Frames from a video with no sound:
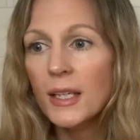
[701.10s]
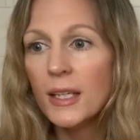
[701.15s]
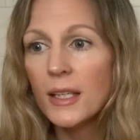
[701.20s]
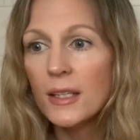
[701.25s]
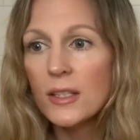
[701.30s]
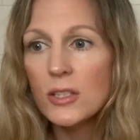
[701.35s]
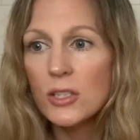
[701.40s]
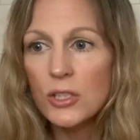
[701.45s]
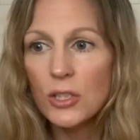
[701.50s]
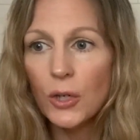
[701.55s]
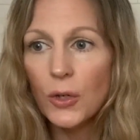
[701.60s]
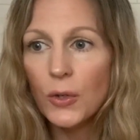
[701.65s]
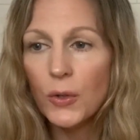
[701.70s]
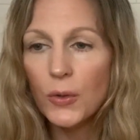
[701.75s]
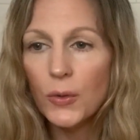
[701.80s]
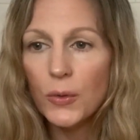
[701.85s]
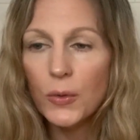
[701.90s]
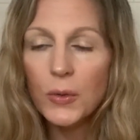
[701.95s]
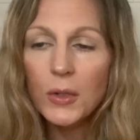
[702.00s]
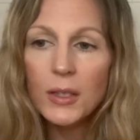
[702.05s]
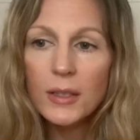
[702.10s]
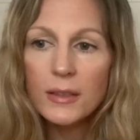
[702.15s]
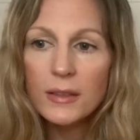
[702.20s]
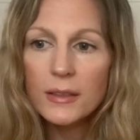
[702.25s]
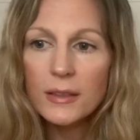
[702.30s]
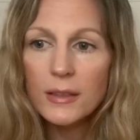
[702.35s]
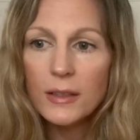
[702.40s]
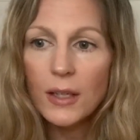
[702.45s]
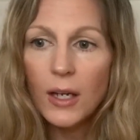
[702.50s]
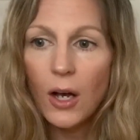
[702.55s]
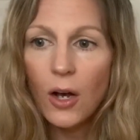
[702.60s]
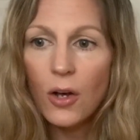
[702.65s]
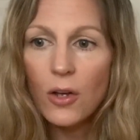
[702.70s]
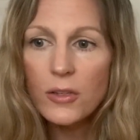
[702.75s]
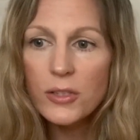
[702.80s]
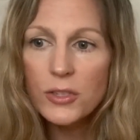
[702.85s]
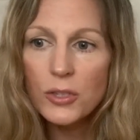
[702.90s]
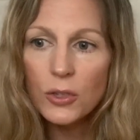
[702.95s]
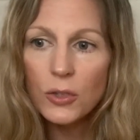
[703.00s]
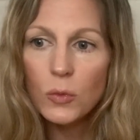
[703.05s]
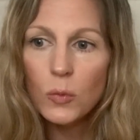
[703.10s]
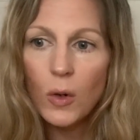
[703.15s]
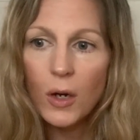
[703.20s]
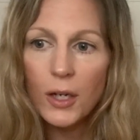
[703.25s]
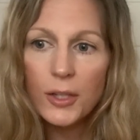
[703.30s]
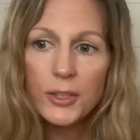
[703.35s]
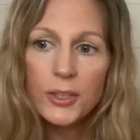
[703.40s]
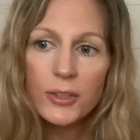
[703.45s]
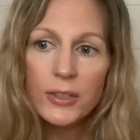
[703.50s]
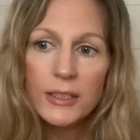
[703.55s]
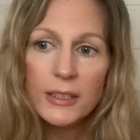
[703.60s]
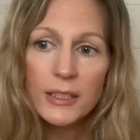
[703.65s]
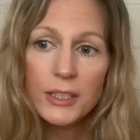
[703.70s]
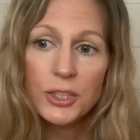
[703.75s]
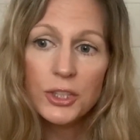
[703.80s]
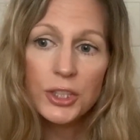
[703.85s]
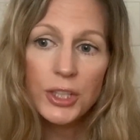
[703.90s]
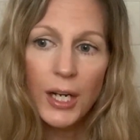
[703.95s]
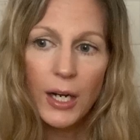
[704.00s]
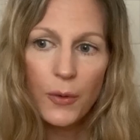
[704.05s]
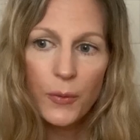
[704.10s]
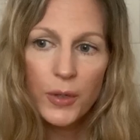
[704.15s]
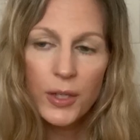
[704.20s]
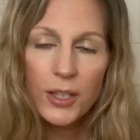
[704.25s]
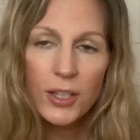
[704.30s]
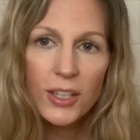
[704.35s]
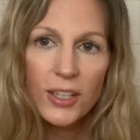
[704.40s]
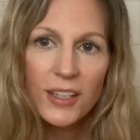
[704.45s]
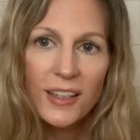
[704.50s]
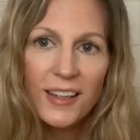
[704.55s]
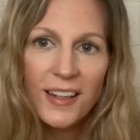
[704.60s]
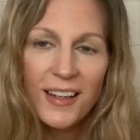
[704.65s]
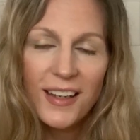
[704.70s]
So also while you're in the shower,